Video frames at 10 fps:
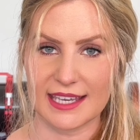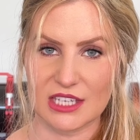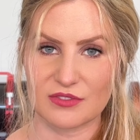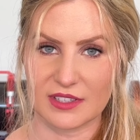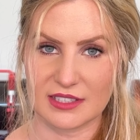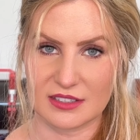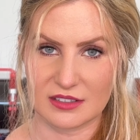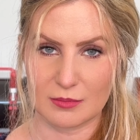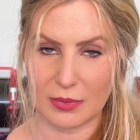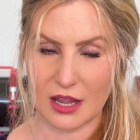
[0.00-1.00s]
Each
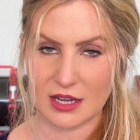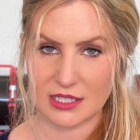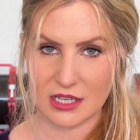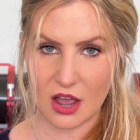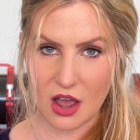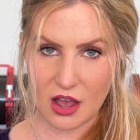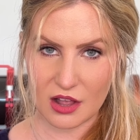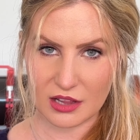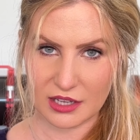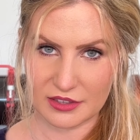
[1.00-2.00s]
filter blocks
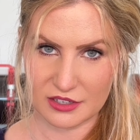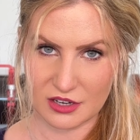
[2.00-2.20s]
all other